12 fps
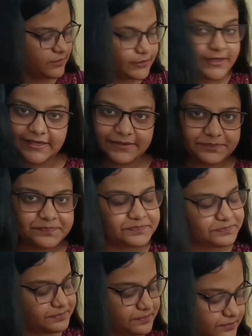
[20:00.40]
Okay.
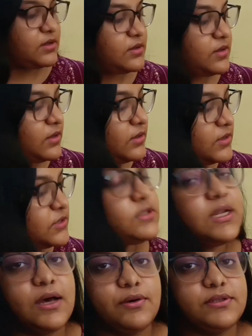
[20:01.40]
So
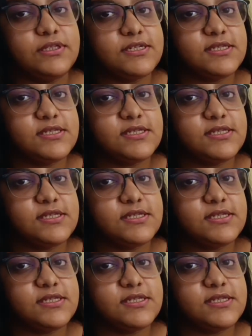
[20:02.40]
now let